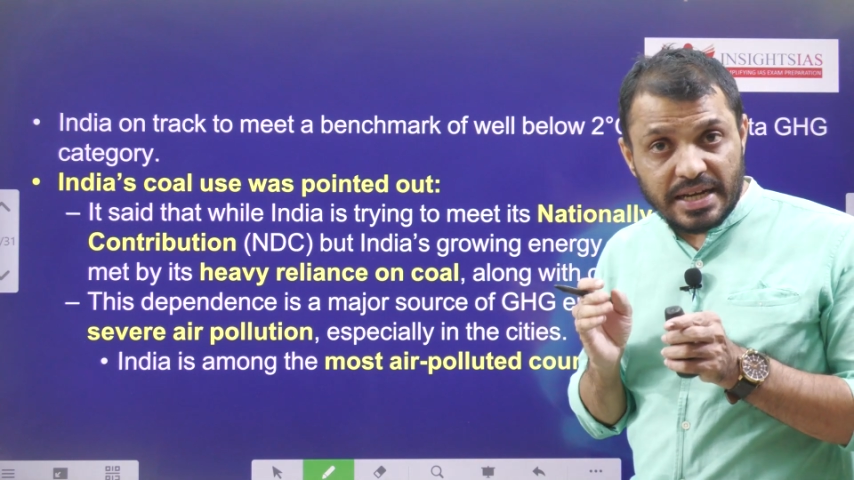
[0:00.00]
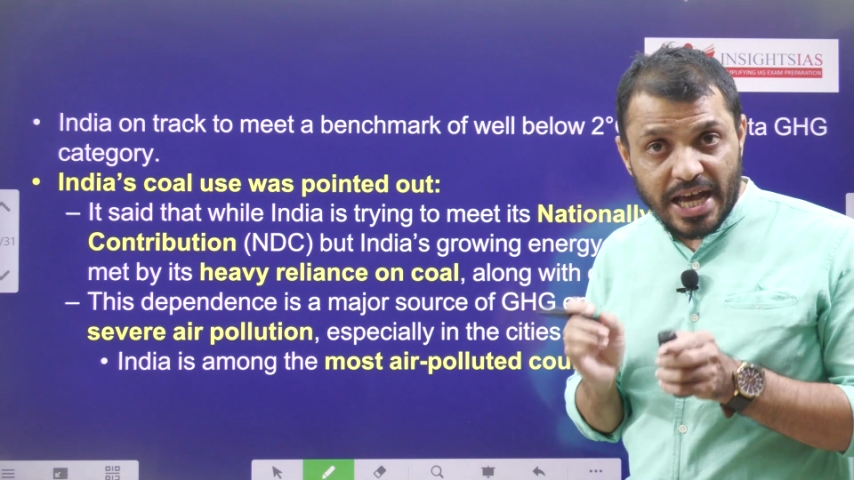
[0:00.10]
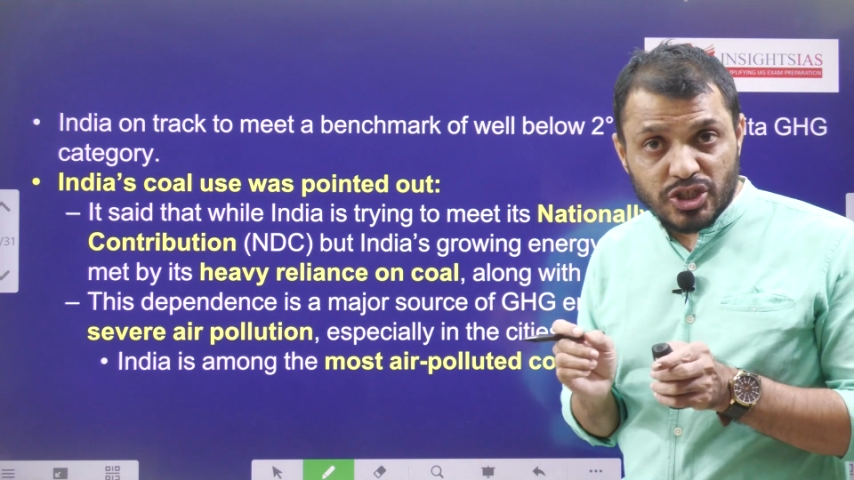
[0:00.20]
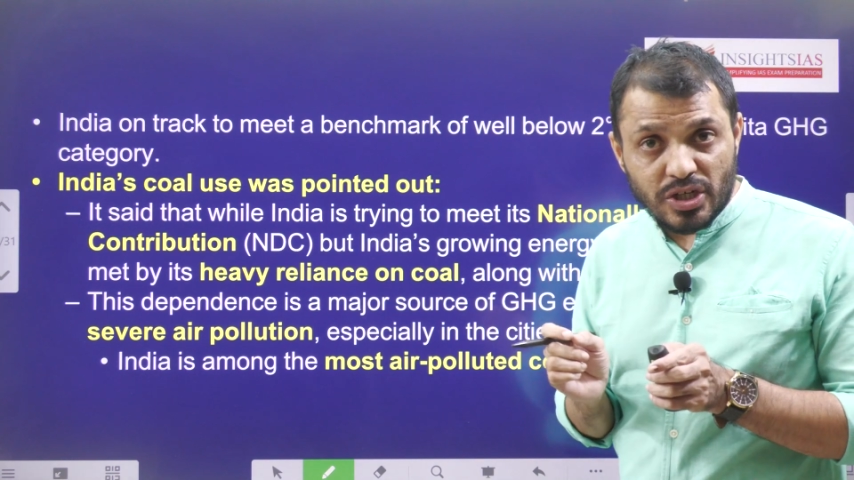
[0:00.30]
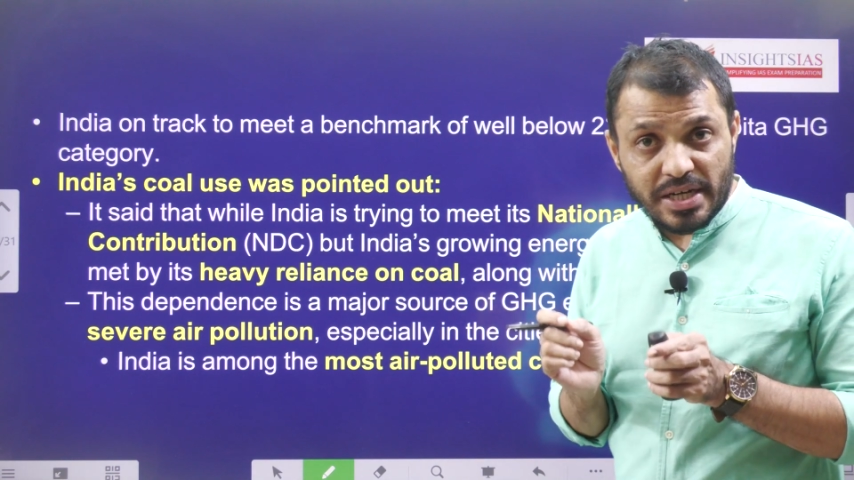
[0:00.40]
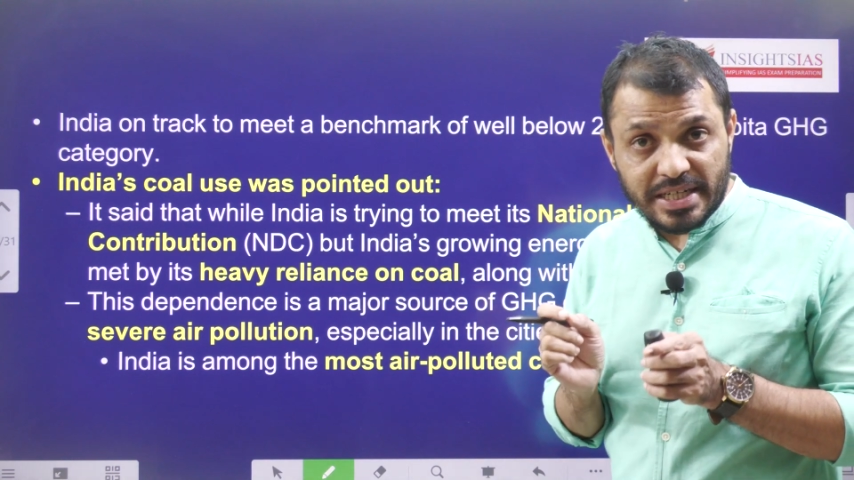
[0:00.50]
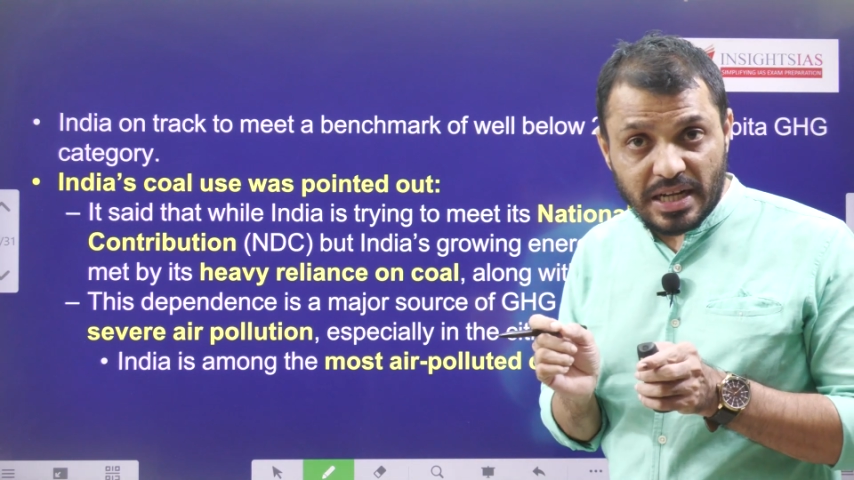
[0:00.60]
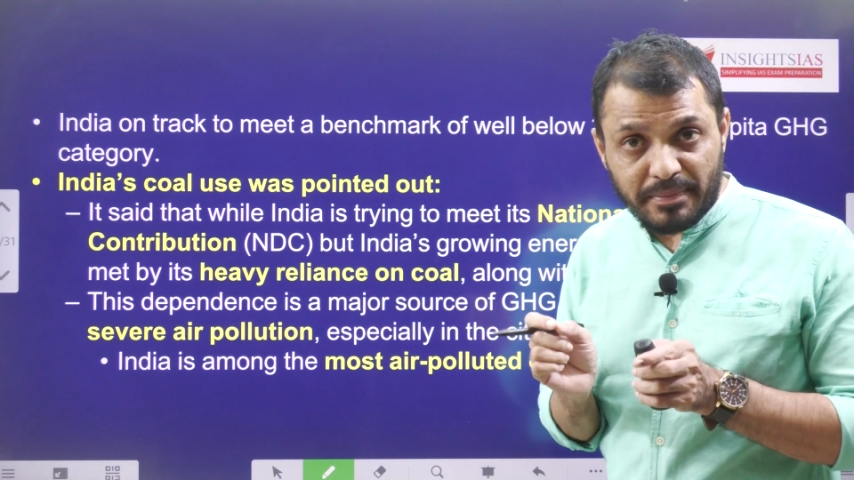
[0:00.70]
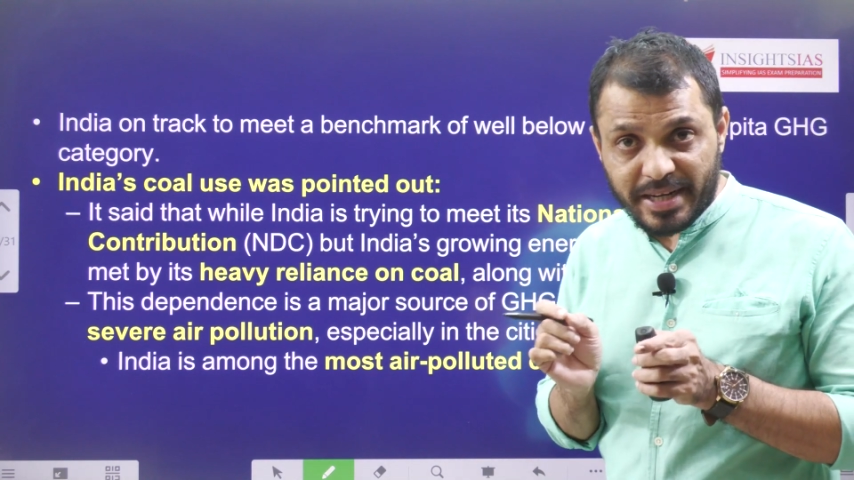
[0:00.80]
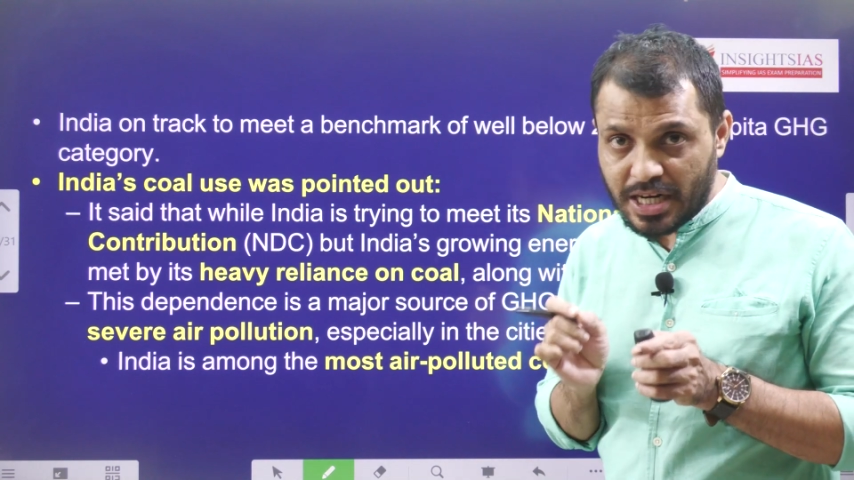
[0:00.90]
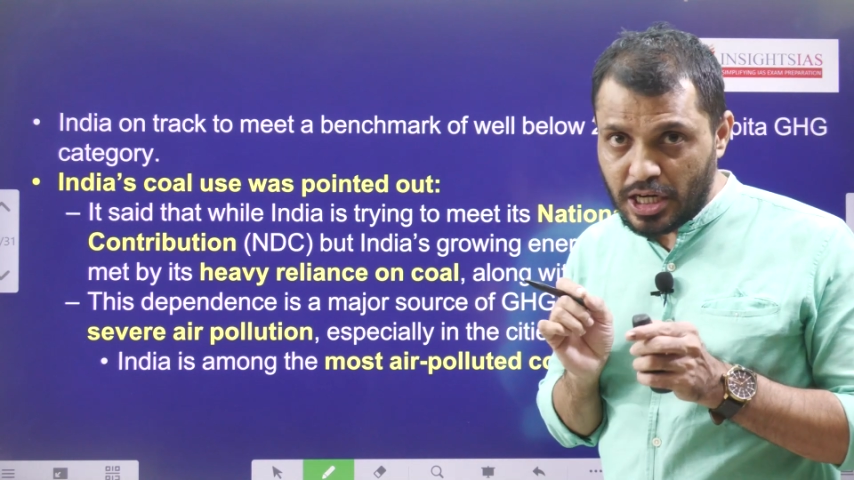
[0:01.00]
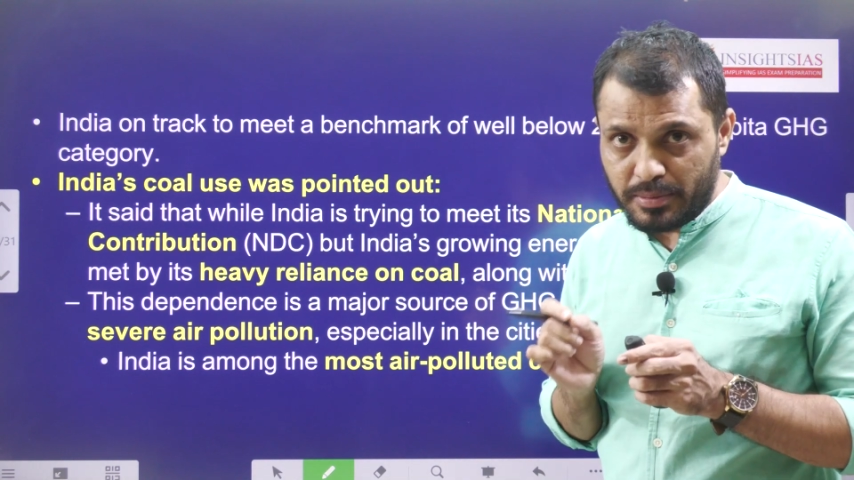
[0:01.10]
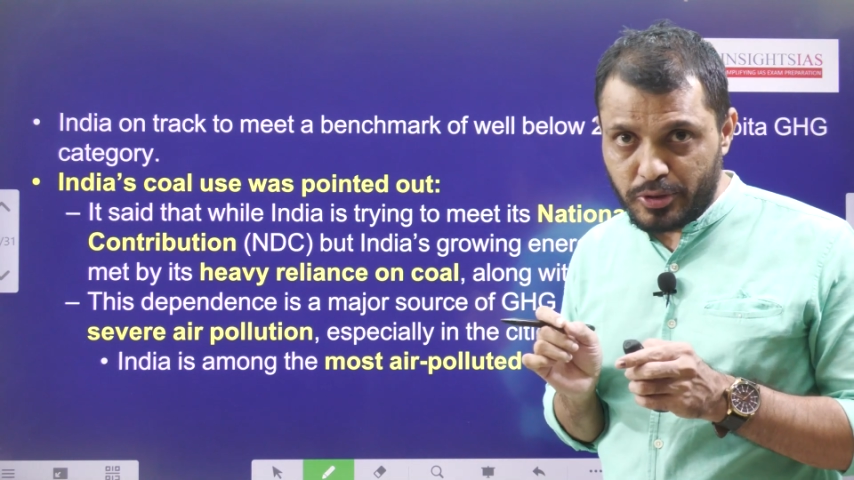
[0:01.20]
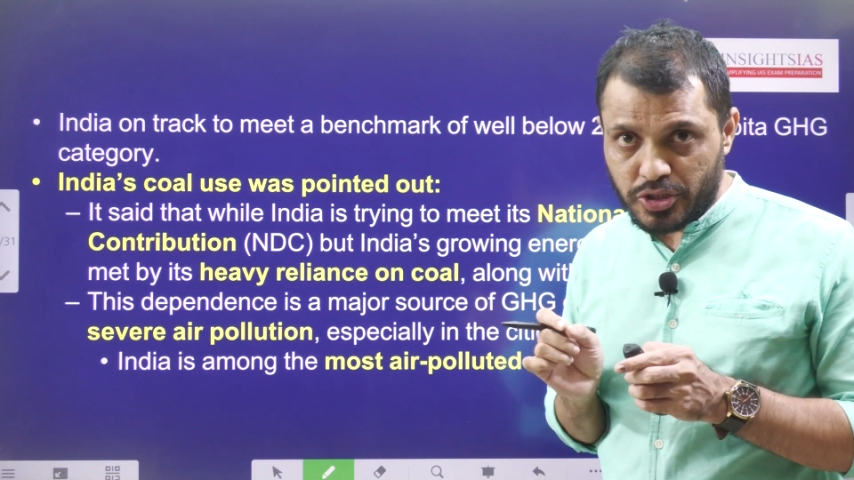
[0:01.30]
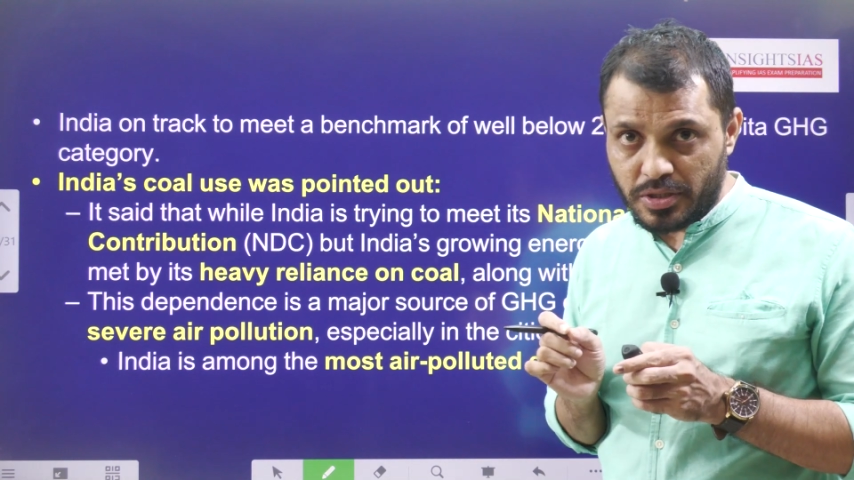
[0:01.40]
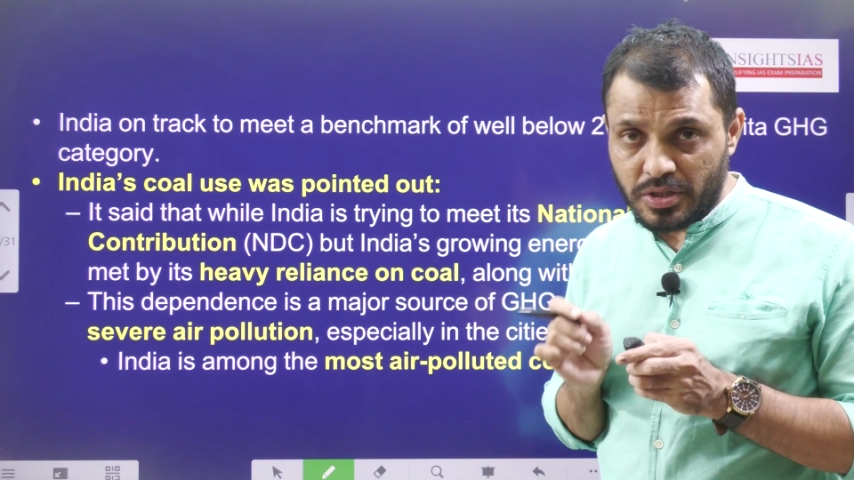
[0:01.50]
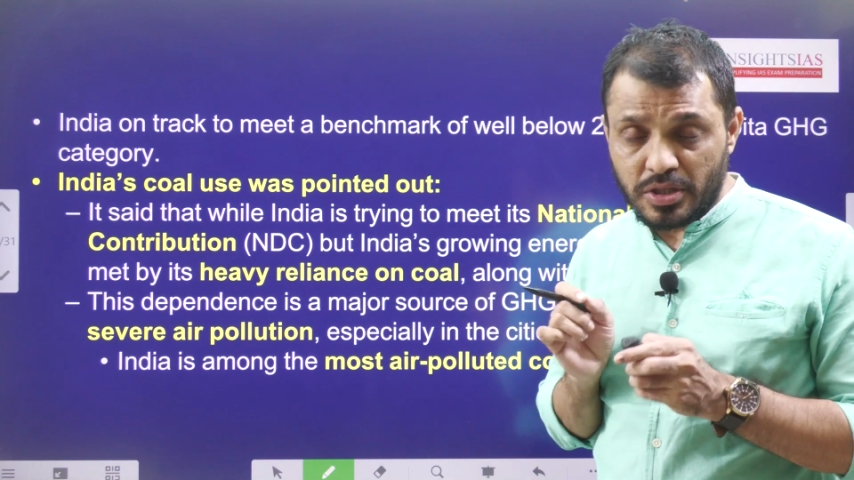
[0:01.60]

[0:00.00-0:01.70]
nationally determined contribution.